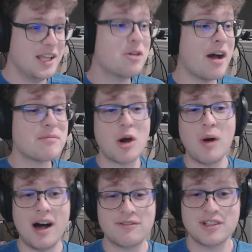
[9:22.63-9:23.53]
you gotta go
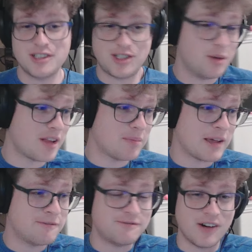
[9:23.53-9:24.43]
off, do
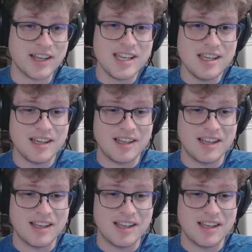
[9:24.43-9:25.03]
something funny,